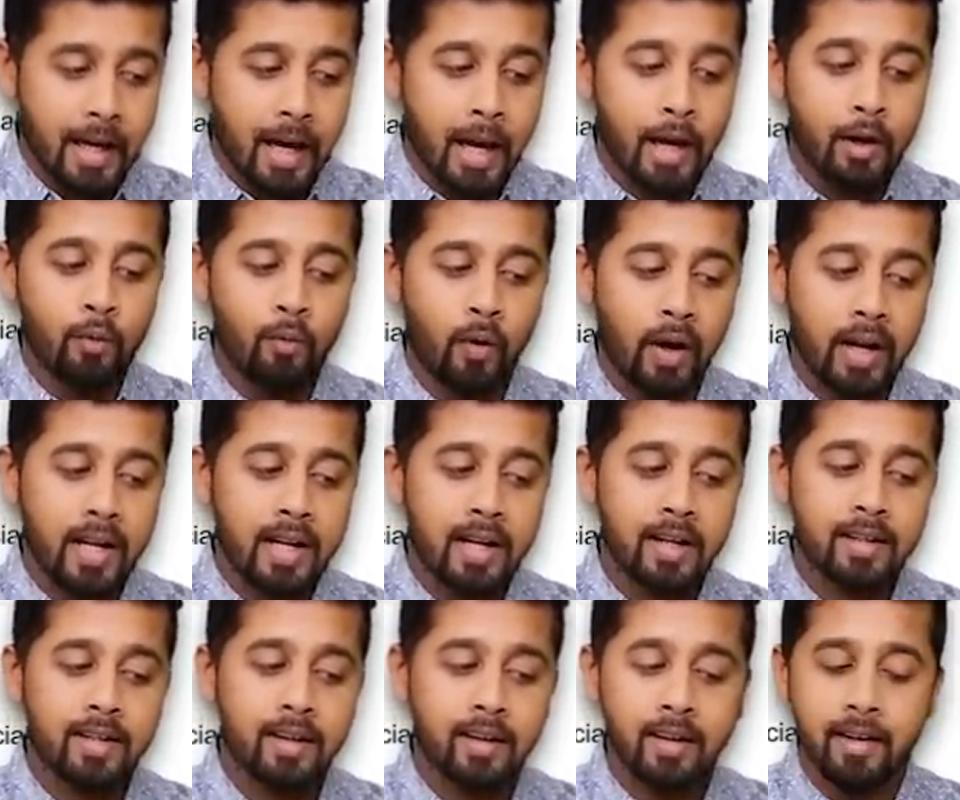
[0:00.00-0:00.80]
In 1
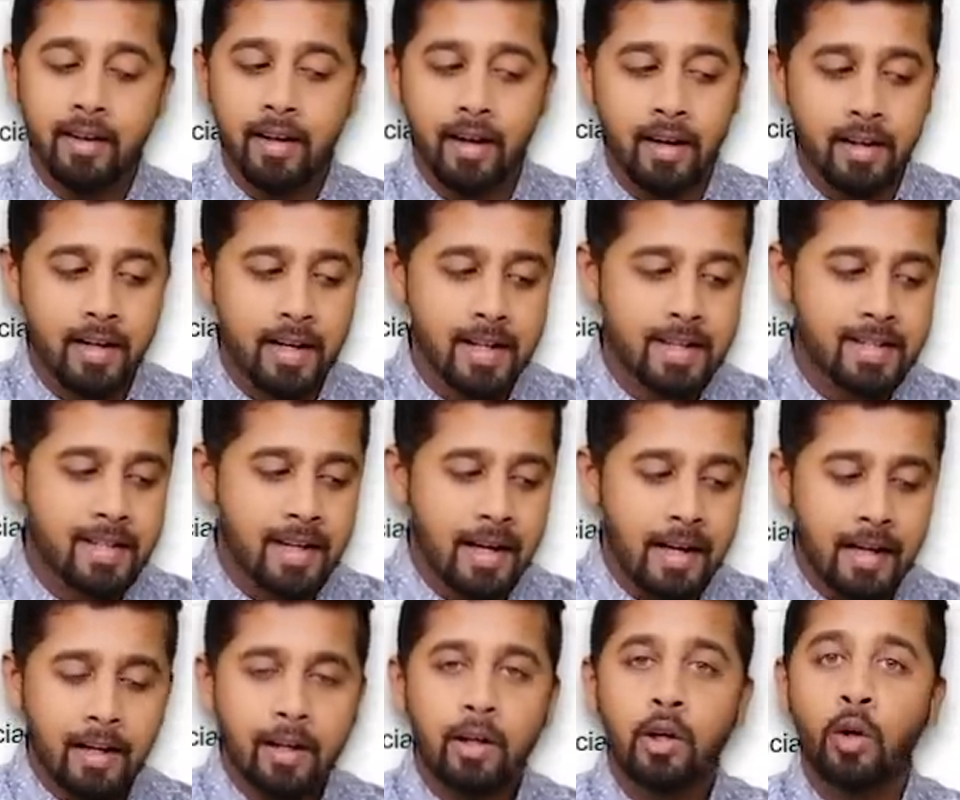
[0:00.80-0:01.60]
year, the return
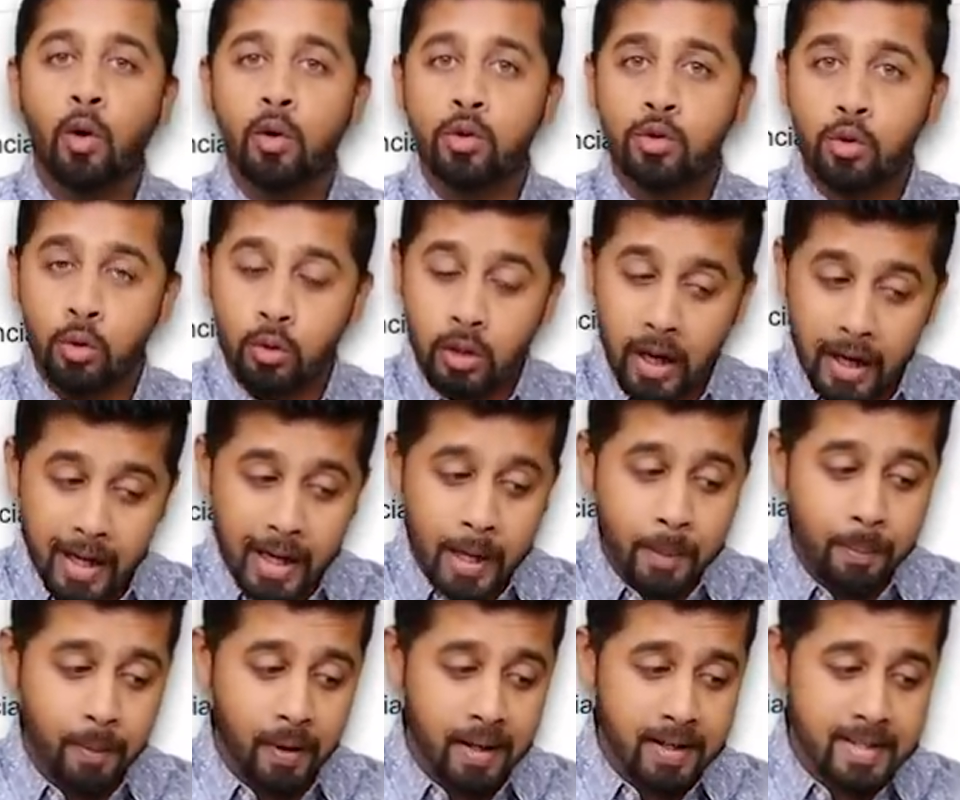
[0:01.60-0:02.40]
is close to
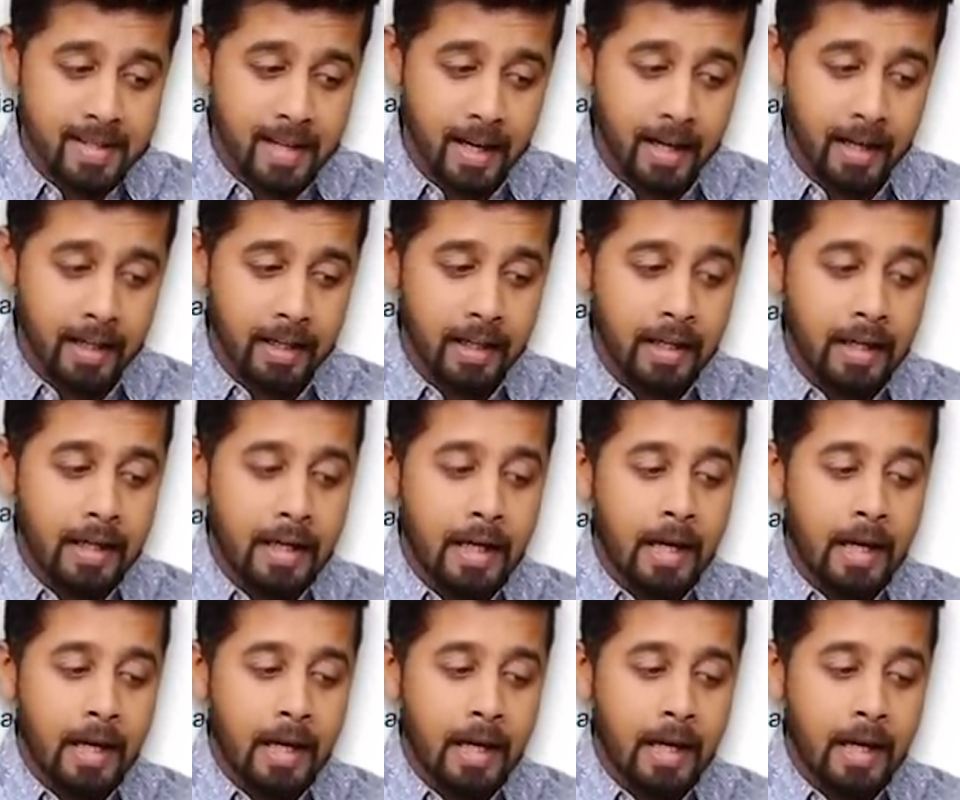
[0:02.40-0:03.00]
30%.